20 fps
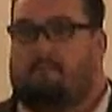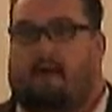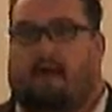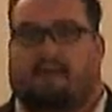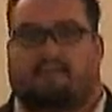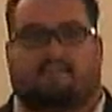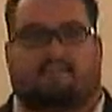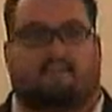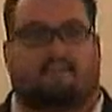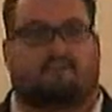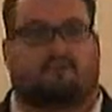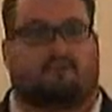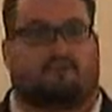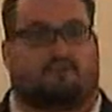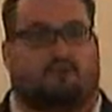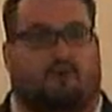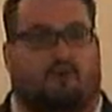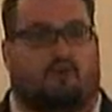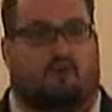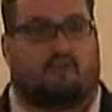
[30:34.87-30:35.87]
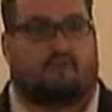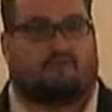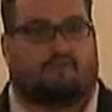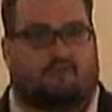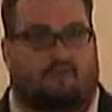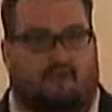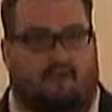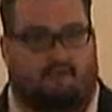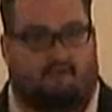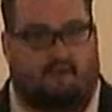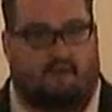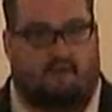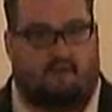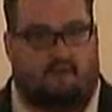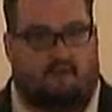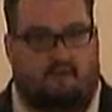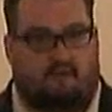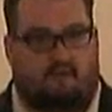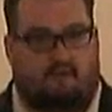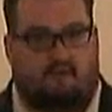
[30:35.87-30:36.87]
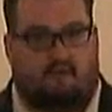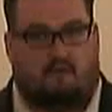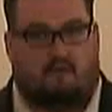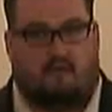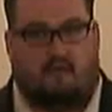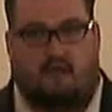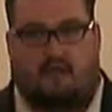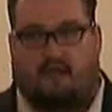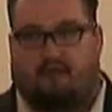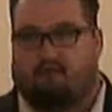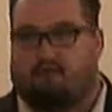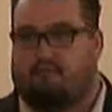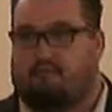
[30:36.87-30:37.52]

my sins are eternally forgiven. He